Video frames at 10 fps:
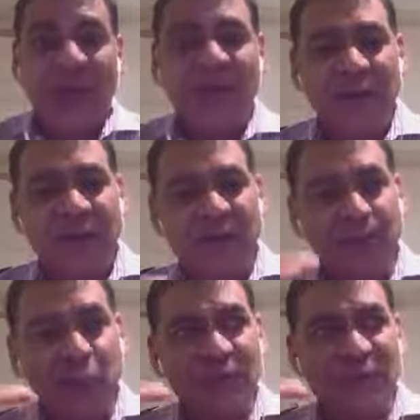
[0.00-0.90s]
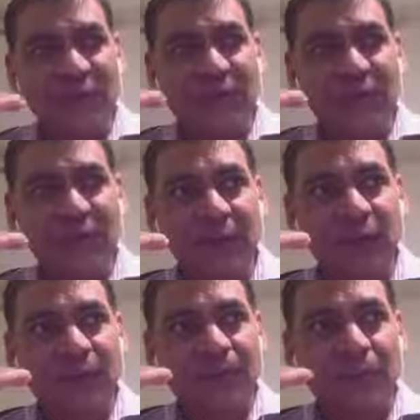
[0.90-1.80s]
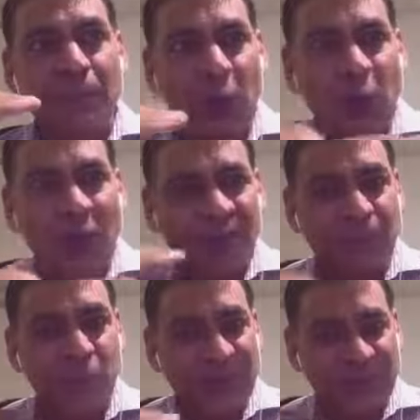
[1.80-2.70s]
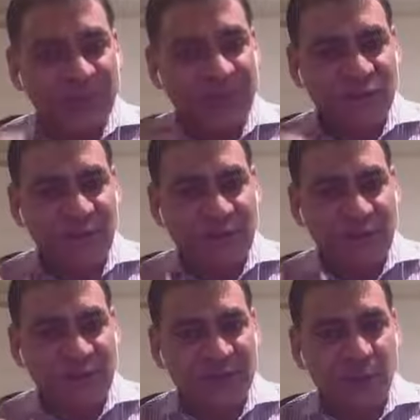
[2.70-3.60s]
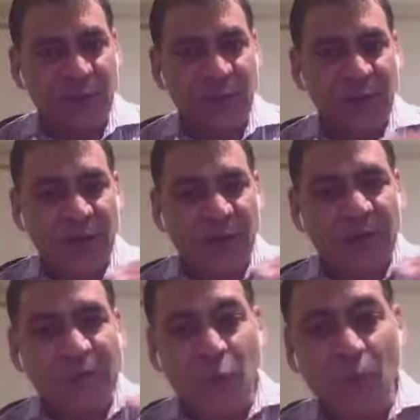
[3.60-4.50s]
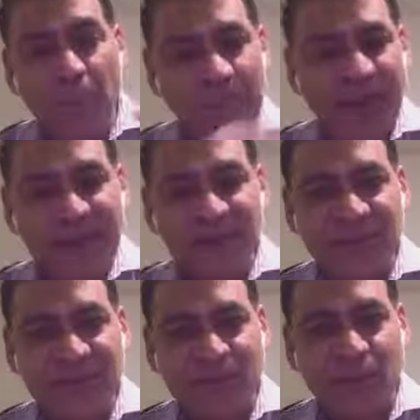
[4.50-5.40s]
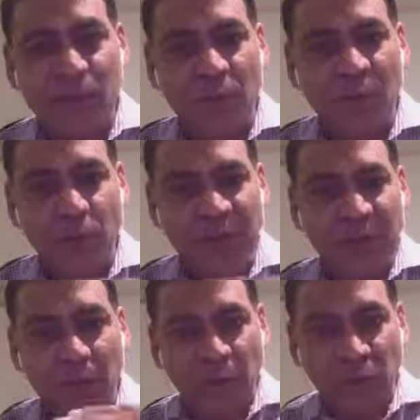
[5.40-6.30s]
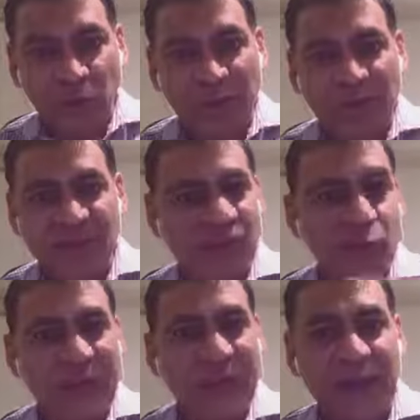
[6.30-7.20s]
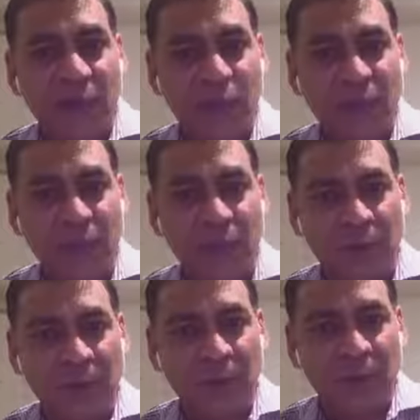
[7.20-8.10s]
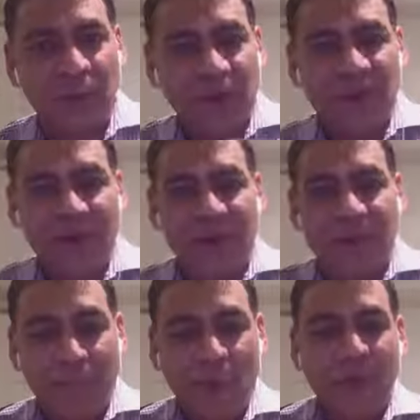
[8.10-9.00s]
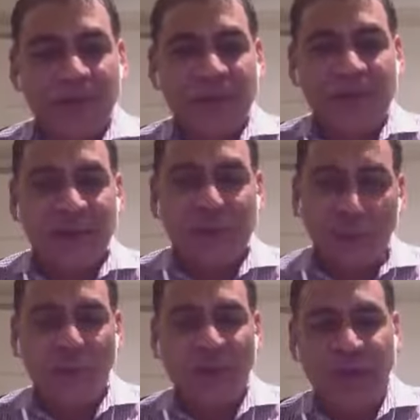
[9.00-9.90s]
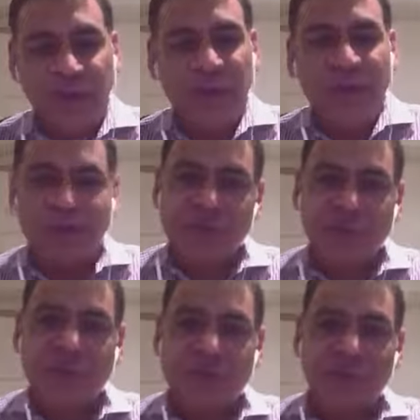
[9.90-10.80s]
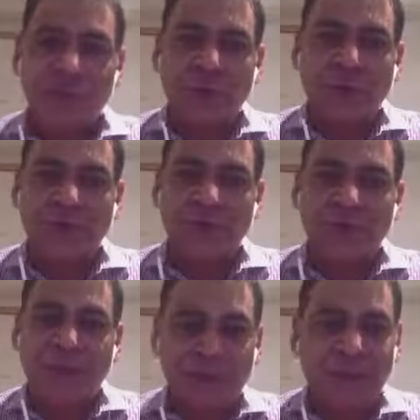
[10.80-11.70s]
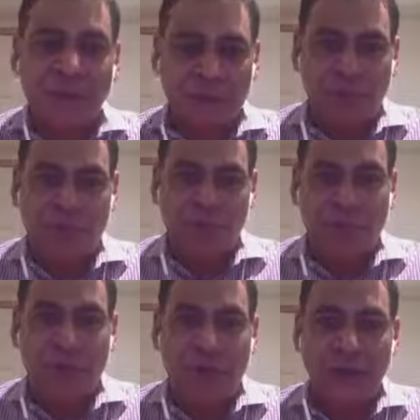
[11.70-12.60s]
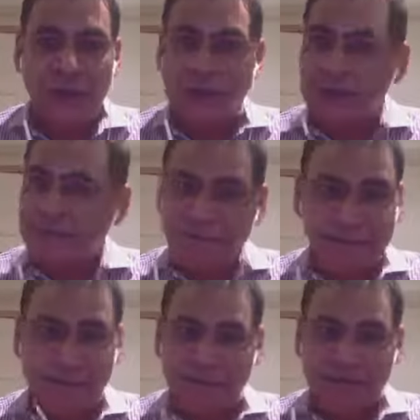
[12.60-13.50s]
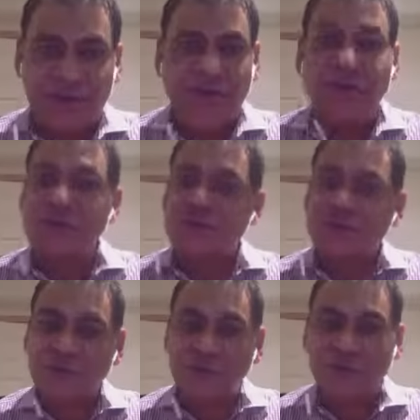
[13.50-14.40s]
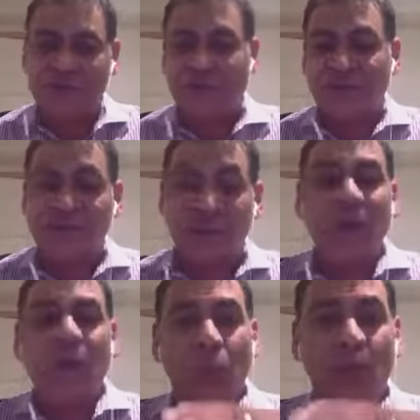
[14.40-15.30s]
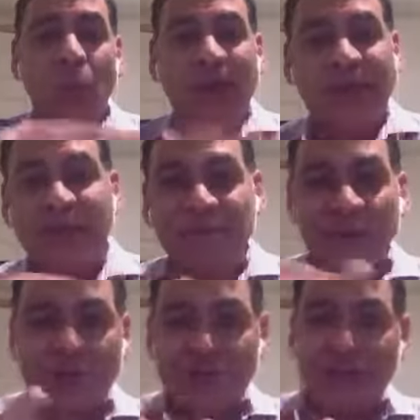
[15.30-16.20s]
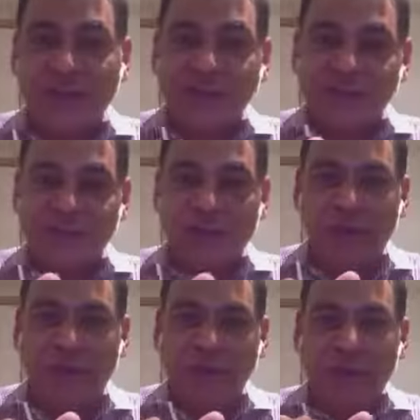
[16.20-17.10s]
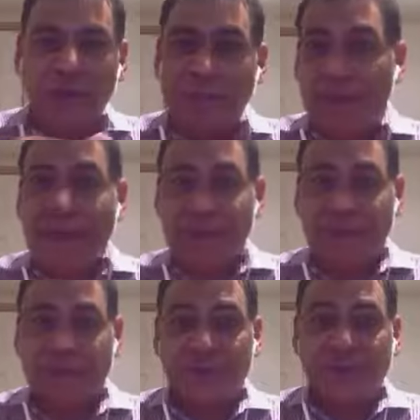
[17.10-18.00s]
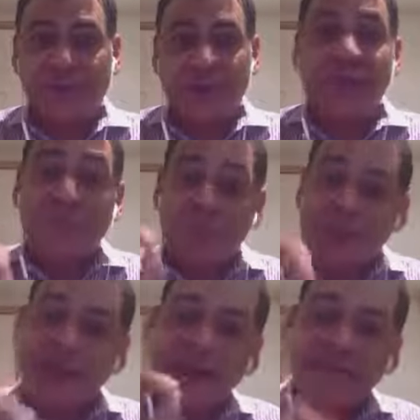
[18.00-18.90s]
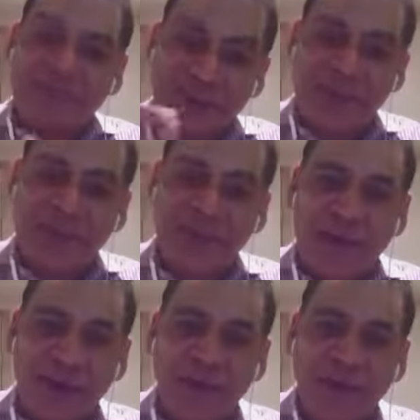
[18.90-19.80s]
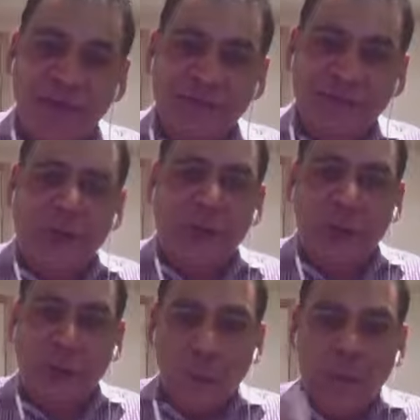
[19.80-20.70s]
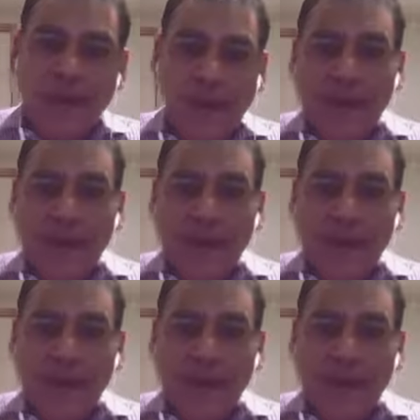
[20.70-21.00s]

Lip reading: and he puts in little pause points in the checklist where if you don't pass this point without doing this, you can't go further. Right. Like marking the appropriate leg that you're going to do a knee replacement on, like fundamental stuff, introducing yourself. So what do we have on our checklist? Well, med history. If we haven't checked that off, we can,